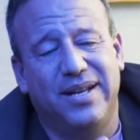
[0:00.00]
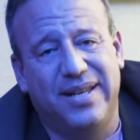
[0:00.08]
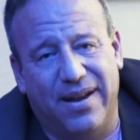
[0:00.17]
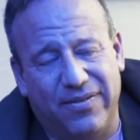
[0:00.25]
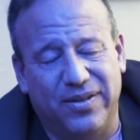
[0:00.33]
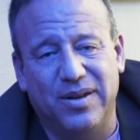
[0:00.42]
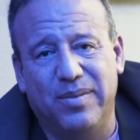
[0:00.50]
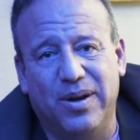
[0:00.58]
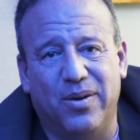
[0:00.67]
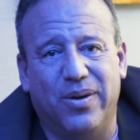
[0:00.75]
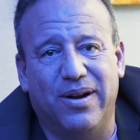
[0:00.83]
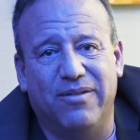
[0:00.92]
definitely be
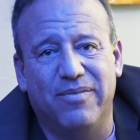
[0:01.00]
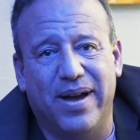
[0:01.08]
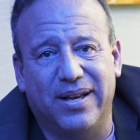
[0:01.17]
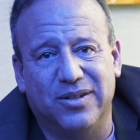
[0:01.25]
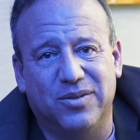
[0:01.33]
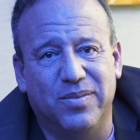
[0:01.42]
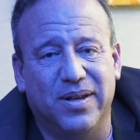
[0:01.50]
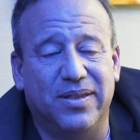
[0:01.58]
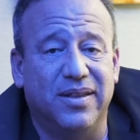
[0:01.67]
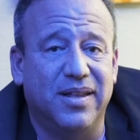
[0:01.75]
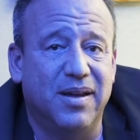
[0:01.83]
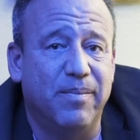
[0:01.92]
aware of Megan Smith
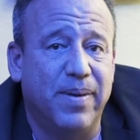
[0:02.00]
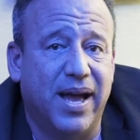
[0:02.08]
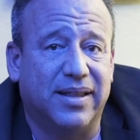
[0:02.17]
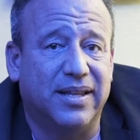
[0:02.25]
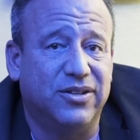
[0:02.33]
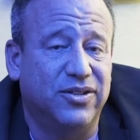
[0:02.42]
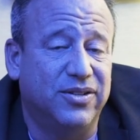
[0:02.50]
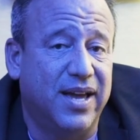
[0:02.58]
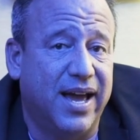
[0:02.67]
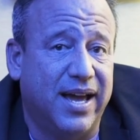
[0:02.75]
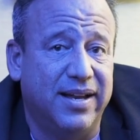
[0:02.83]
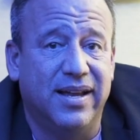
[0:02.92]
and the impact that she's
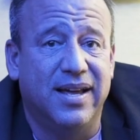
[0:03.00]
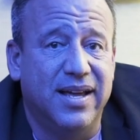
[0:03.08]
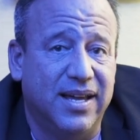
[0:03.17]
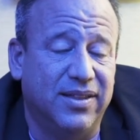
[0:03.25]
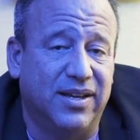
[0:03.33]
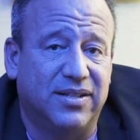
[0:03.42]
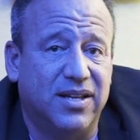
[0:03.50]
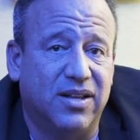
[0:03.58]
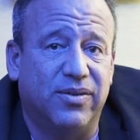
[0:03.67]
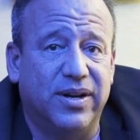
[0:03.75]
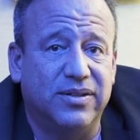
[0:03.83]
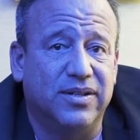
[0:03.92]
had and the
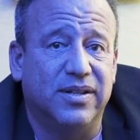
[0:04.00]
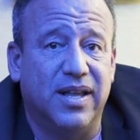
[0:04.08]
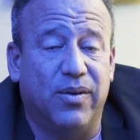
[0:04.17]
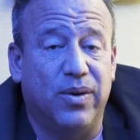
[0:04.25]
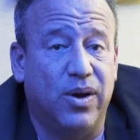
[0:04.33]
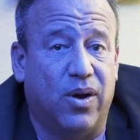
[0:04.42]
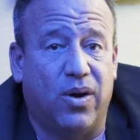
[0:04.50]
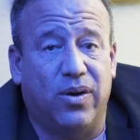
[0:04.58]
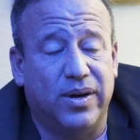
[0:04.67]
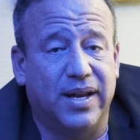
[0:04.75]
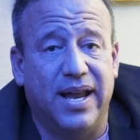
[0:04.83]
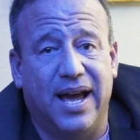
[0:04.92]
acceleration that we
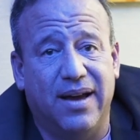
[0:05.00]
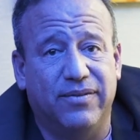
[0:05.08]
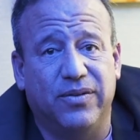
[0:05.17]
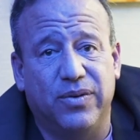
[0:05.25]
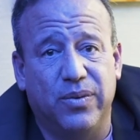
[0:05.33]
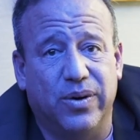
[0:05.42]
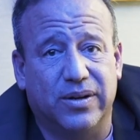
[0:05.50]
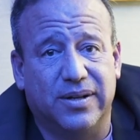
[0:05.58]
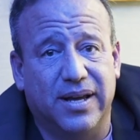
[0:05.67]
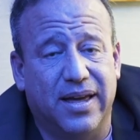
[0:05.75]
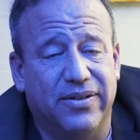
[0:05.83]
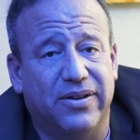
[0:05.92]
all can have if we work
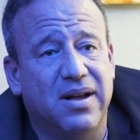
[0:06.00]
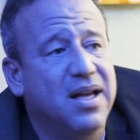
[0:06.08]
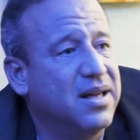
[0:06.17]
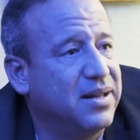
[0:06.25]
together.